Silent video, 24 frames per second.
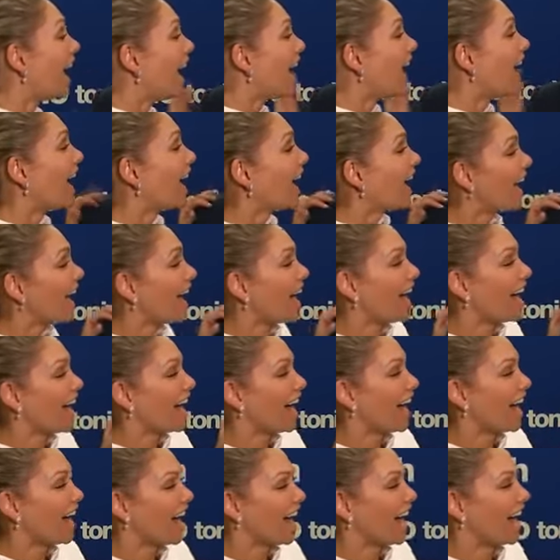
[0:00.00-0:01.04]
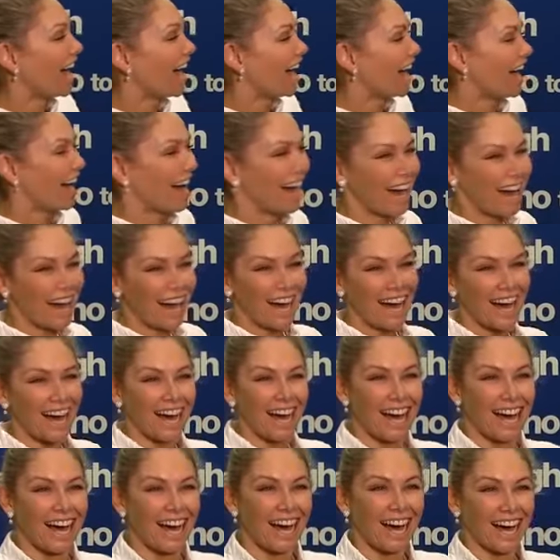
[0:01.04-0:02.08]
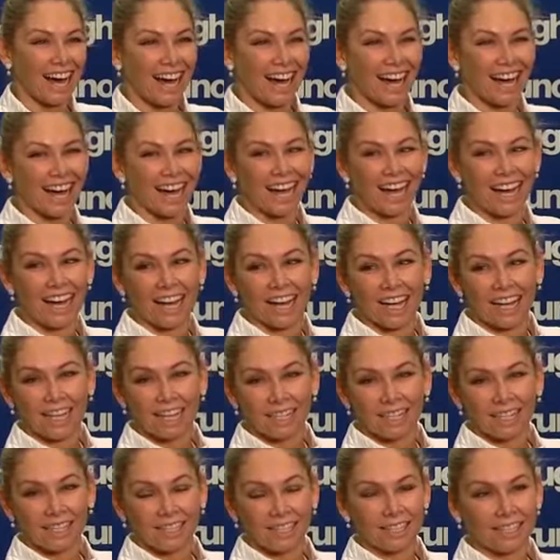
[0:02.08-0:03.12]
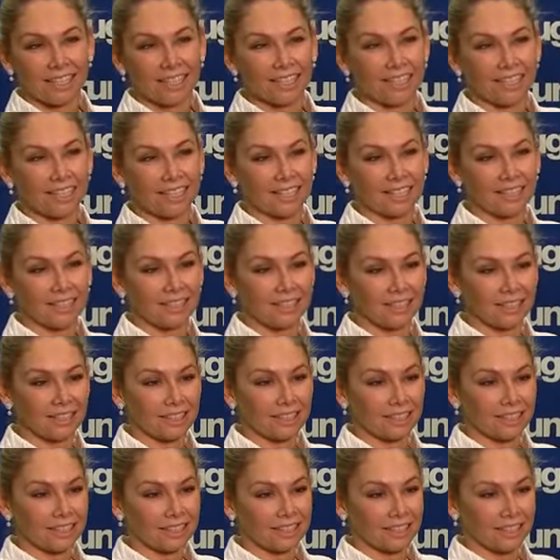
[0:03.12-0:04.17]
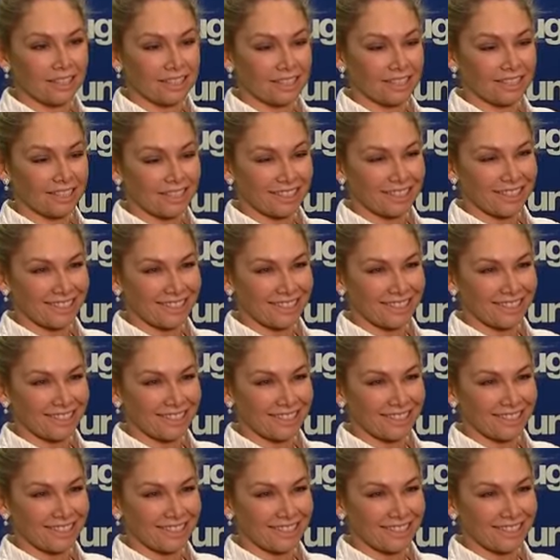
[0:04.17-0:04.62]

(silent)